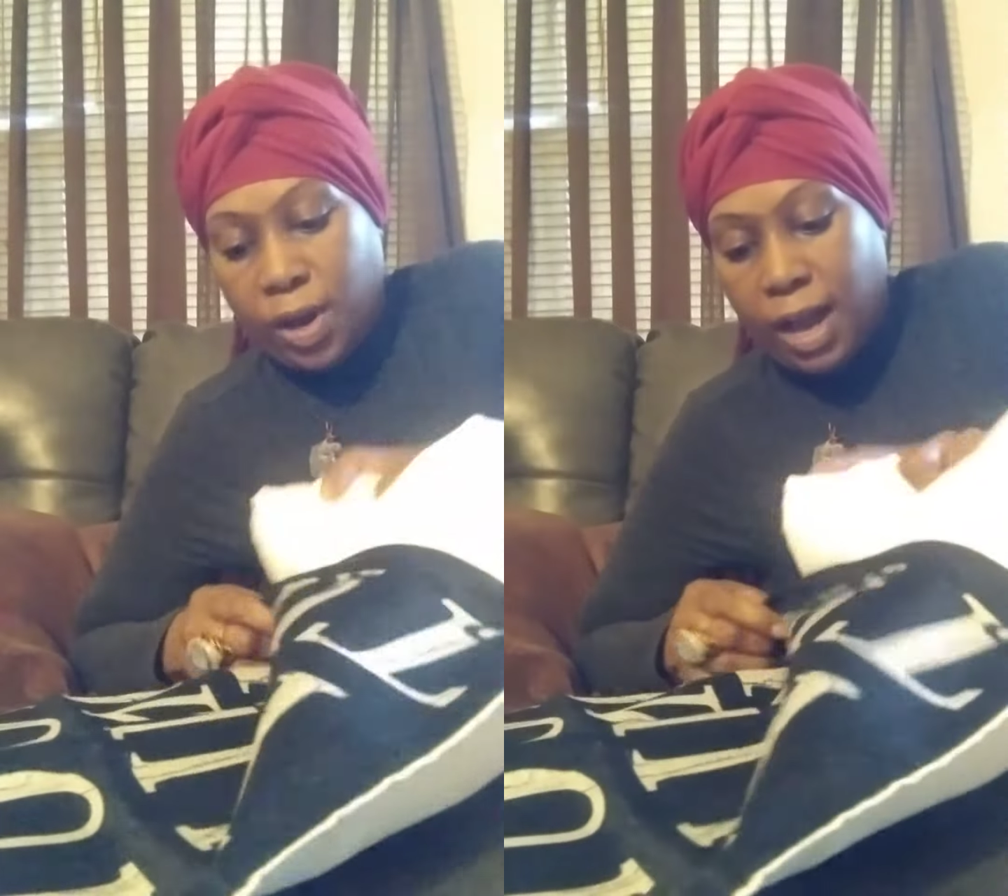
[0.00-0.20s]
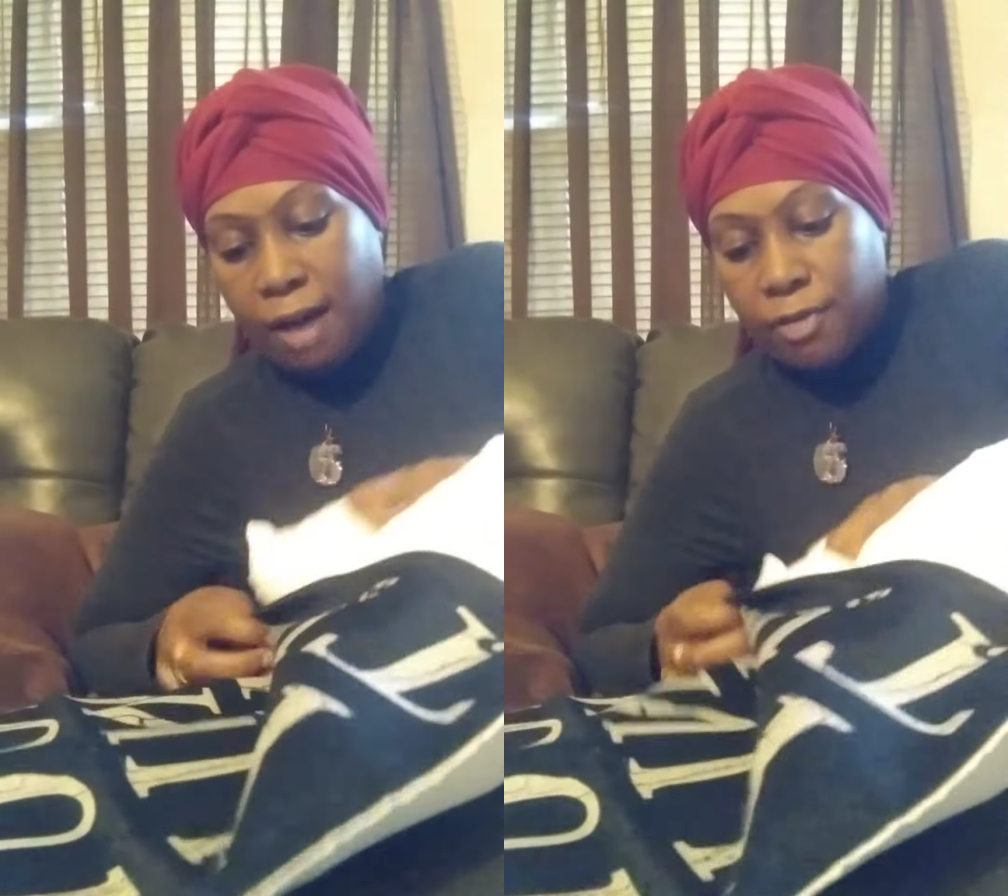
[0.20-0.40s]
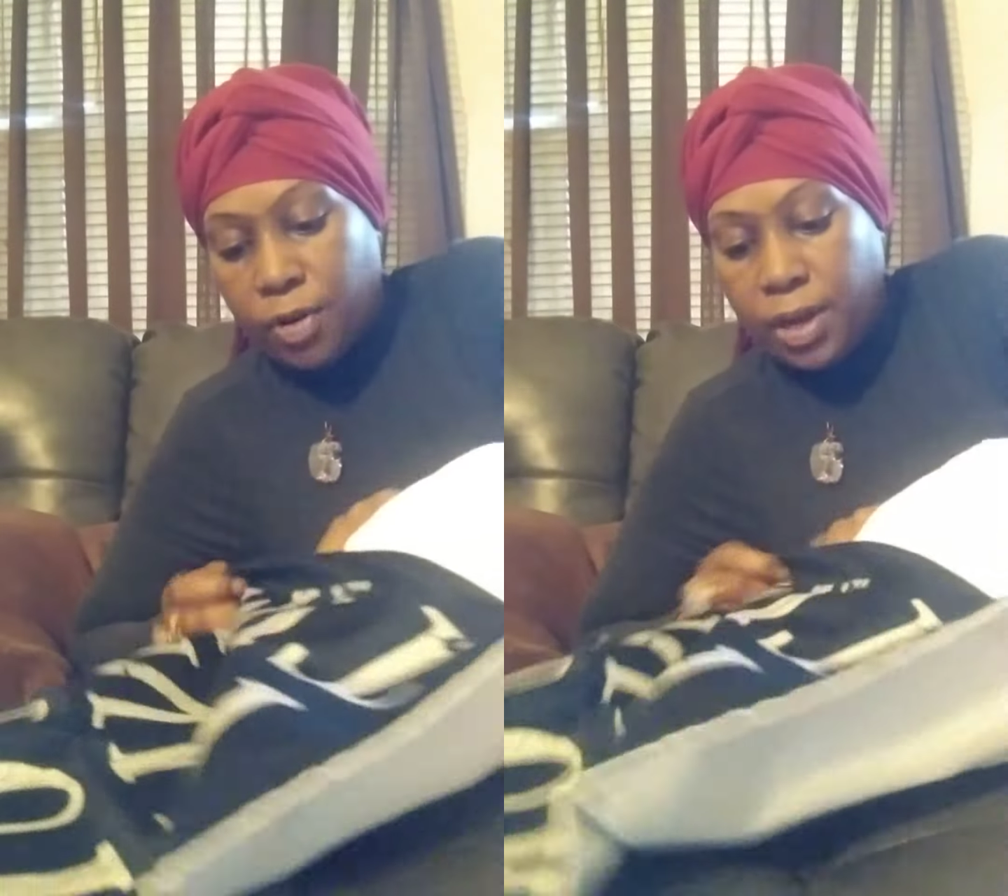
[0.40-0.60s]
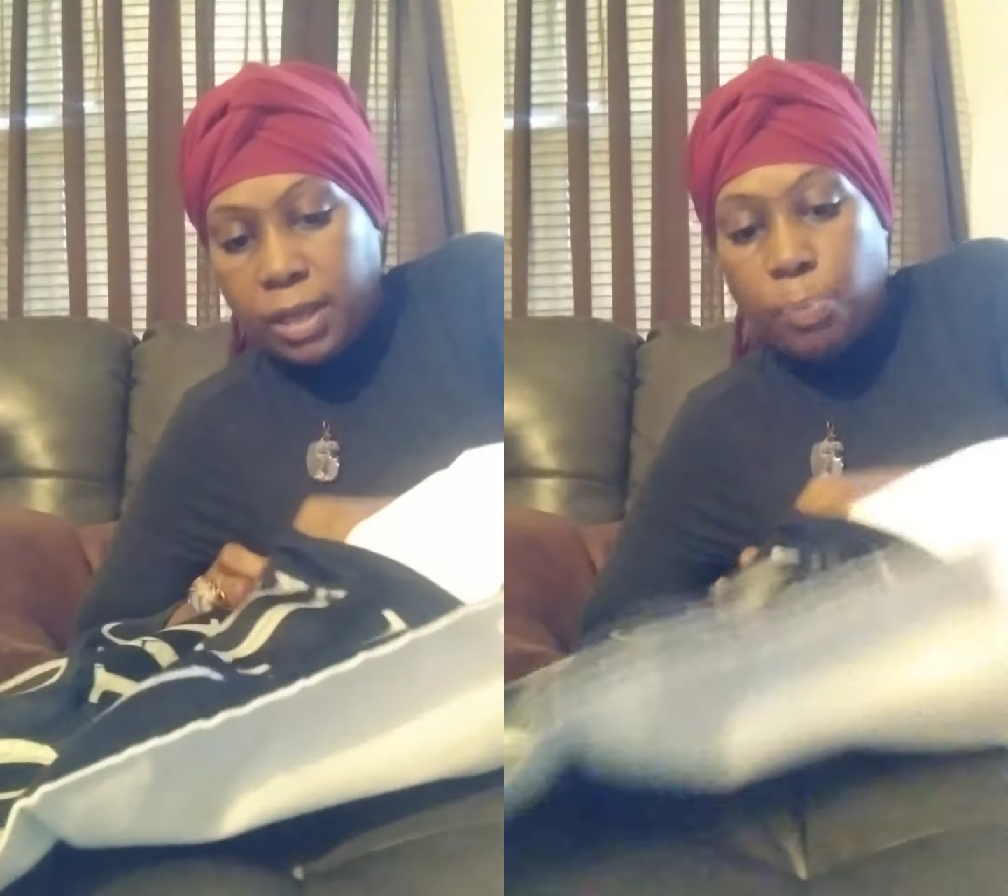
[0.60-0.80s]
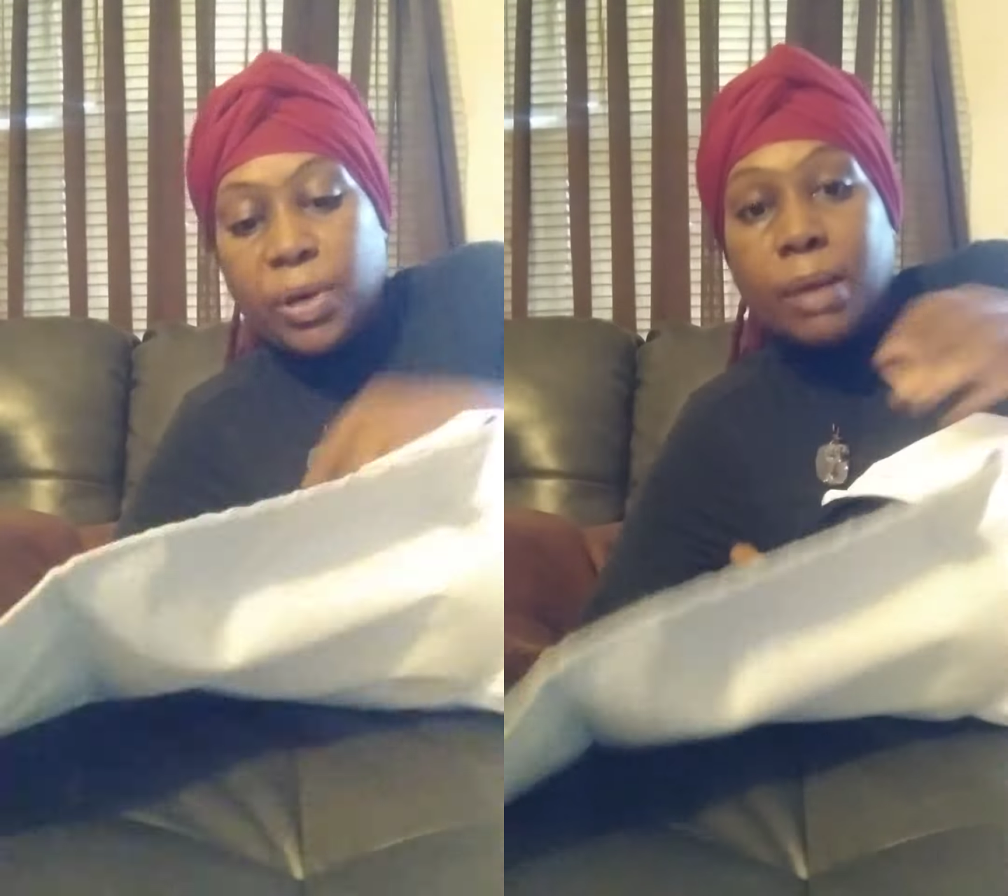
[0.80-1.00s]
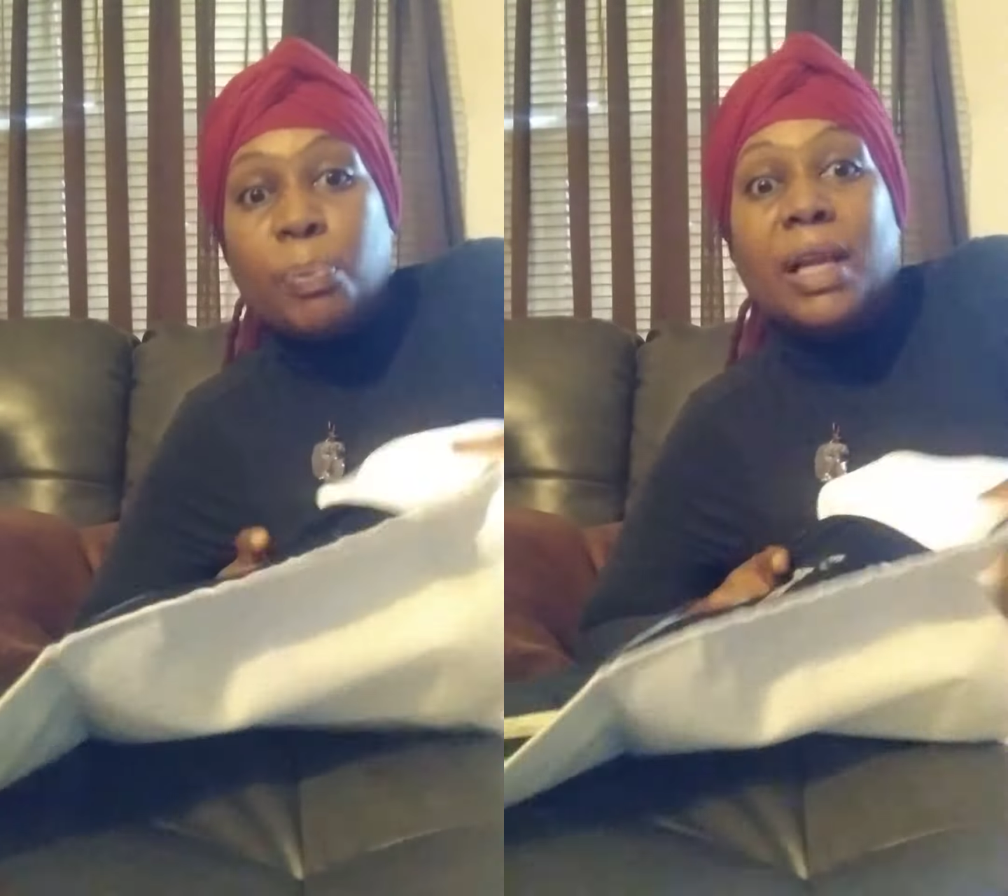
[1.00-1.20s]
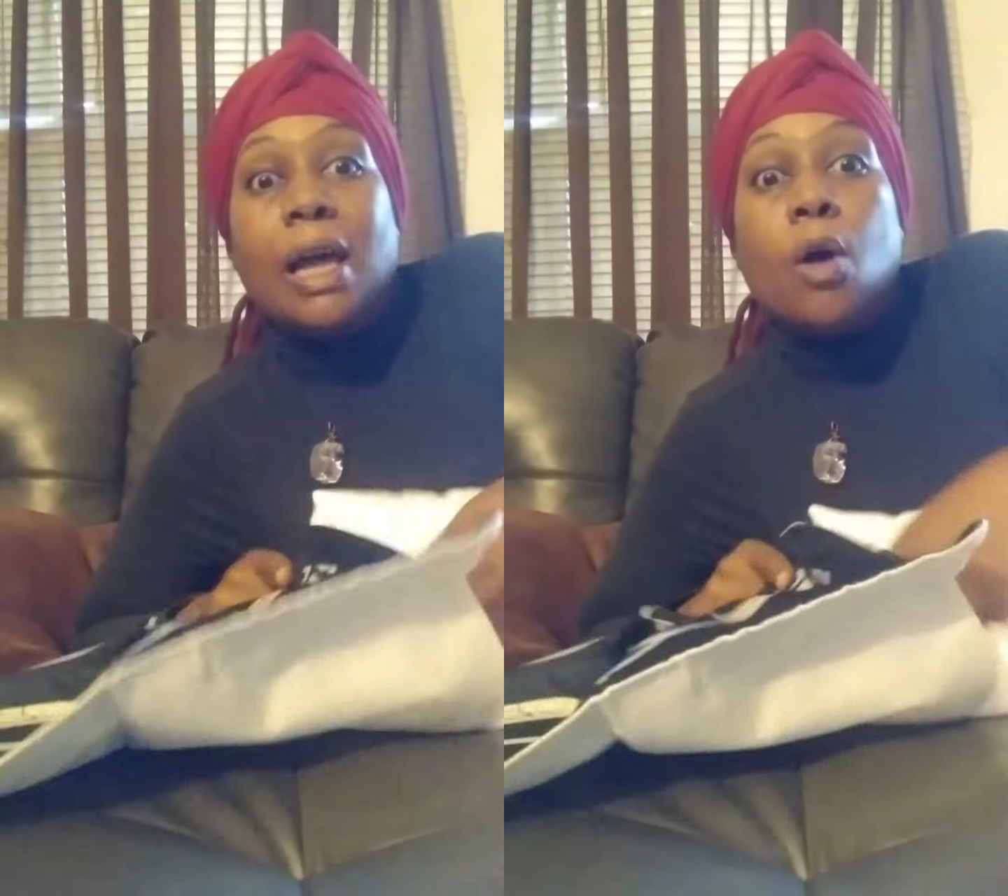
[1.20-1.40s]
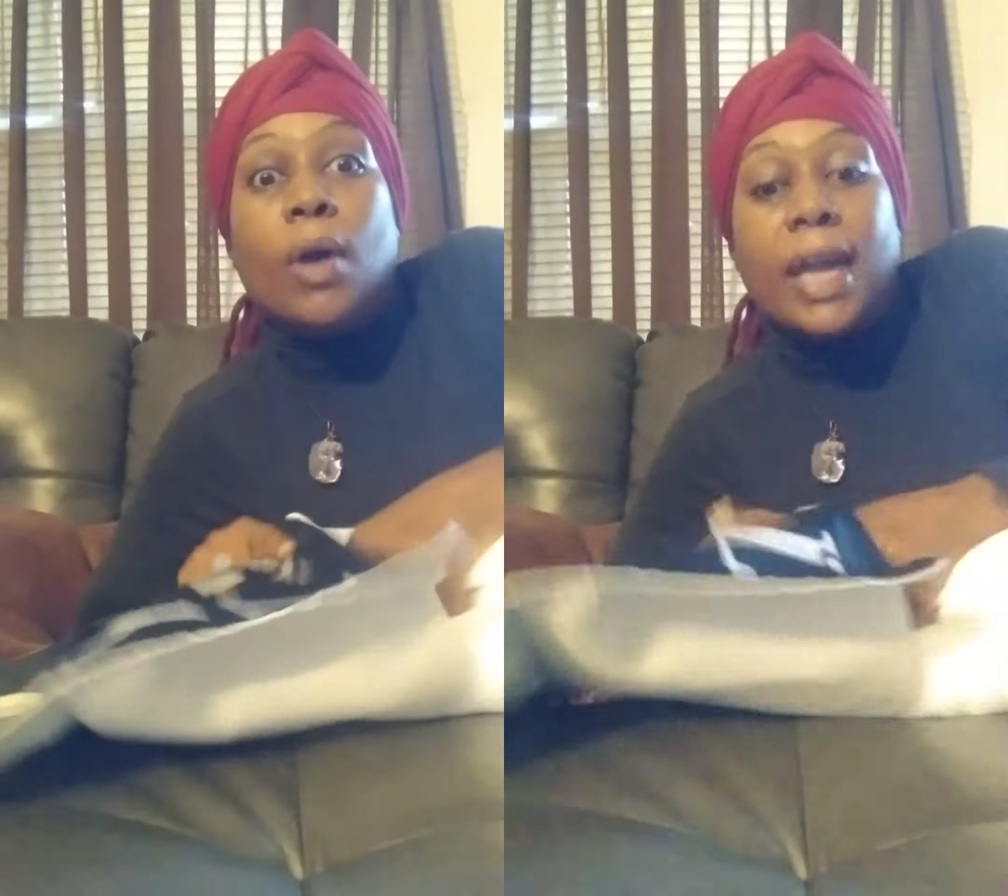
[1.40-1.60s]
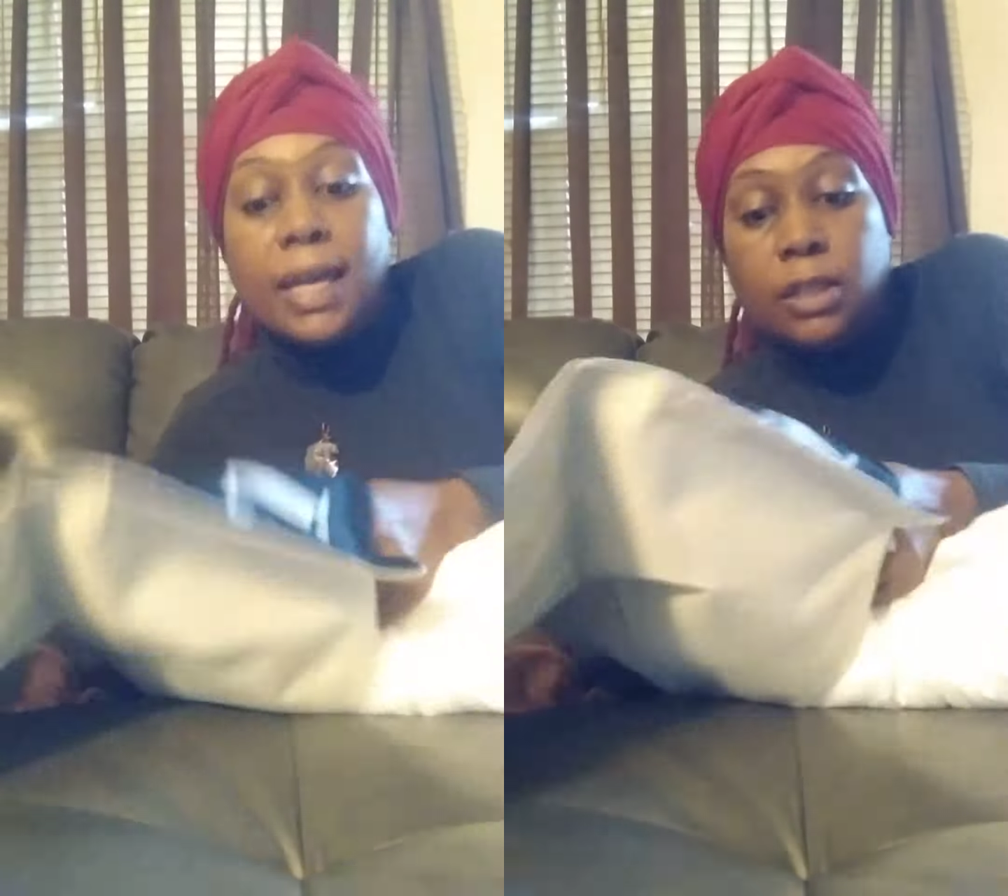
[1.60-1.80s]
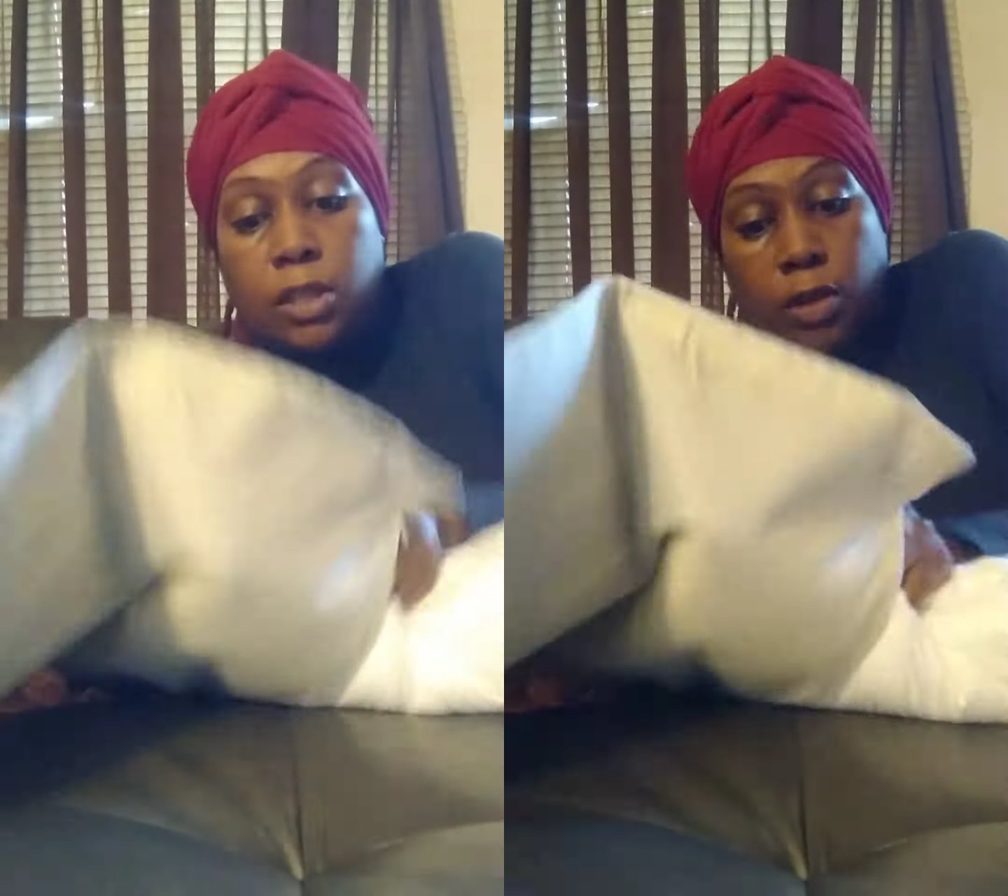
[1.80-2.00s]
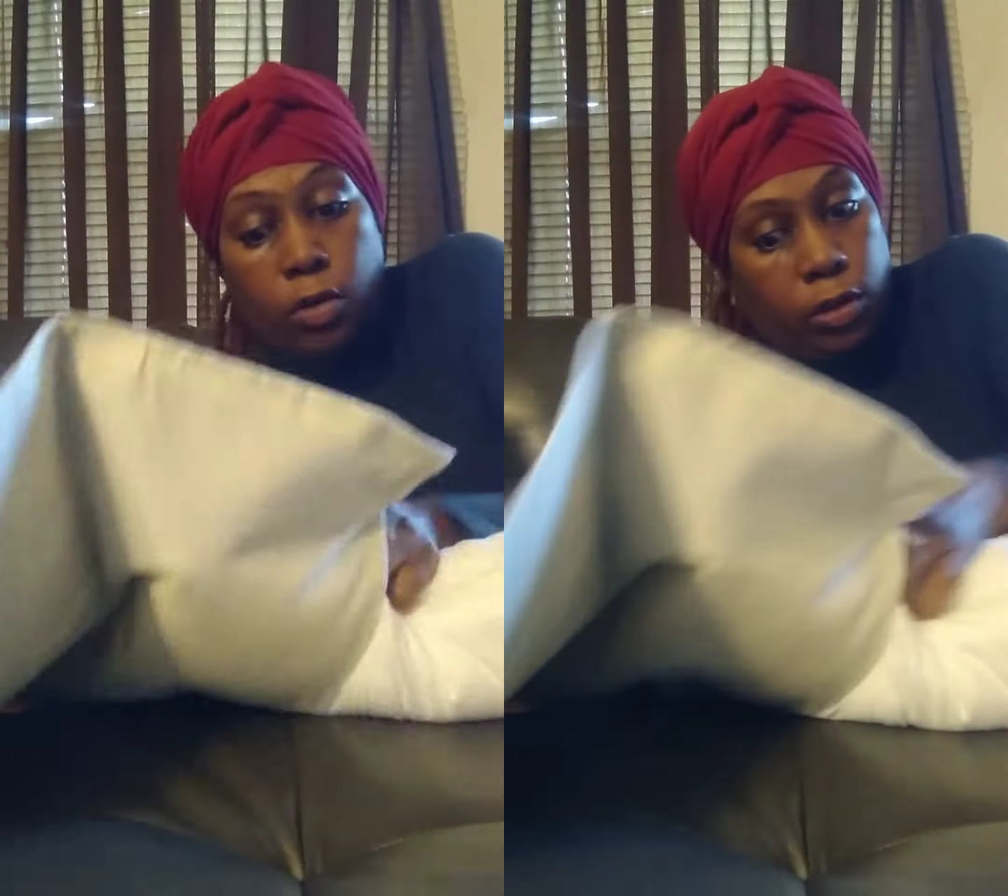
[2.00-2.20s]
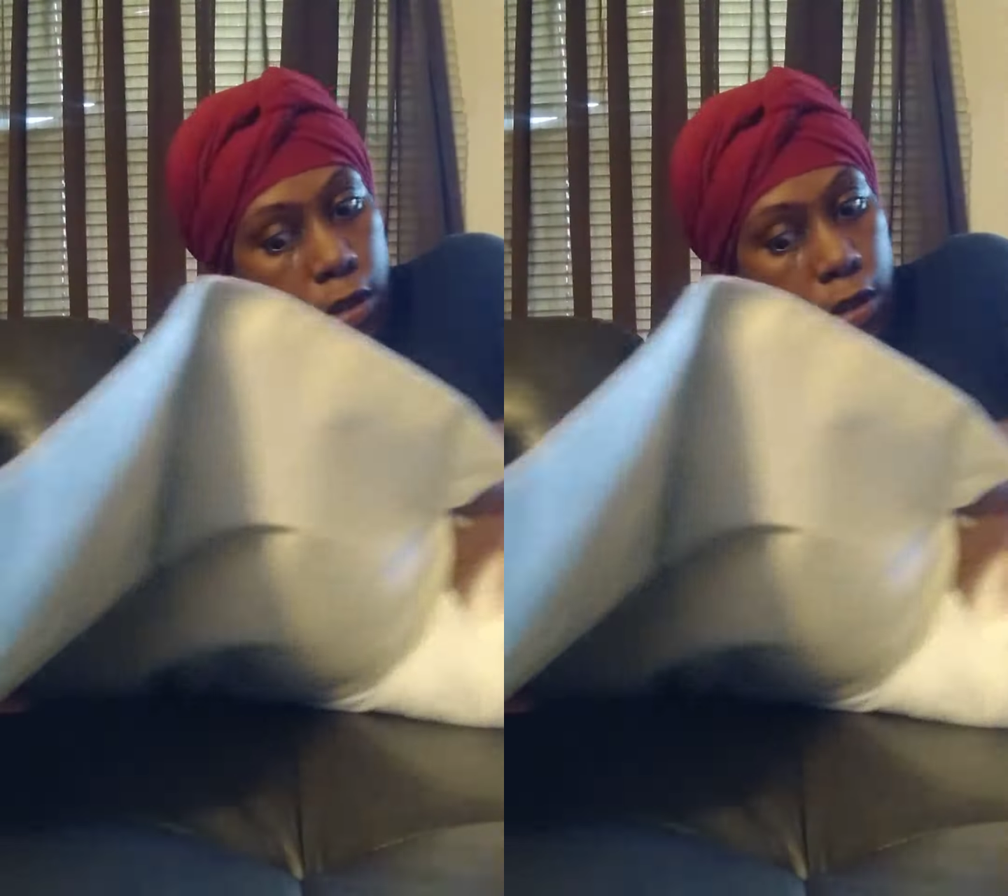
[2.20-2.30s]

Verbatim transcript: cover and the pretty pillow insert,